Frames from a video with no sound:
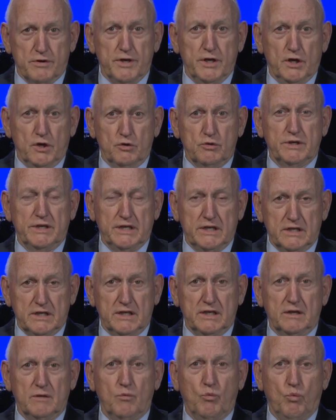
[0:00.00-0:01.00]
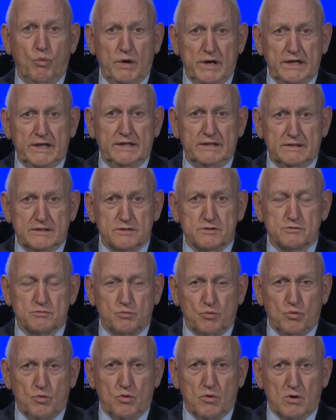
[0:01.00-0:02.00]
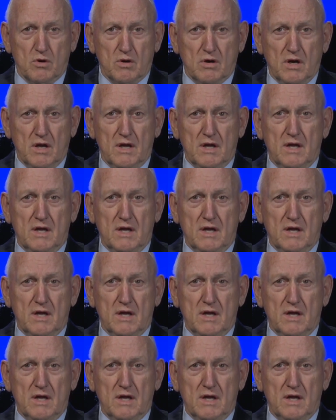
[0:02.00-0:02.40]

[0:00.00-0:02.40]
No kidding, winning this war.